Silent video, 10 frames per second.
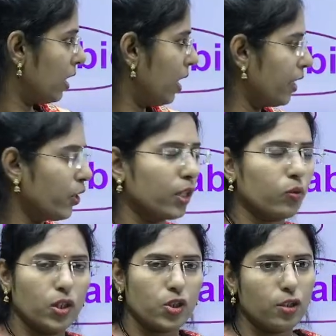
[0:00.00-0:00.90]
your
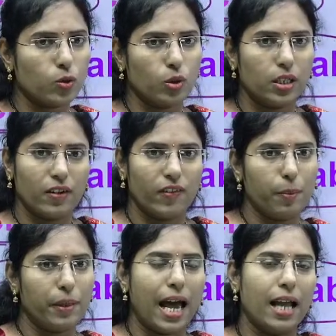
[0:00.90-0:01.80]
questions, so that I will
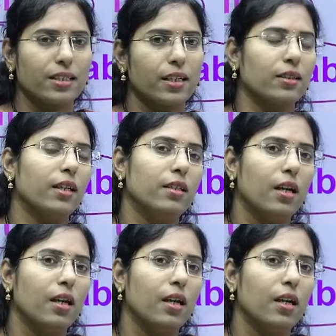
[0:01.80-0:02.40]
be answering that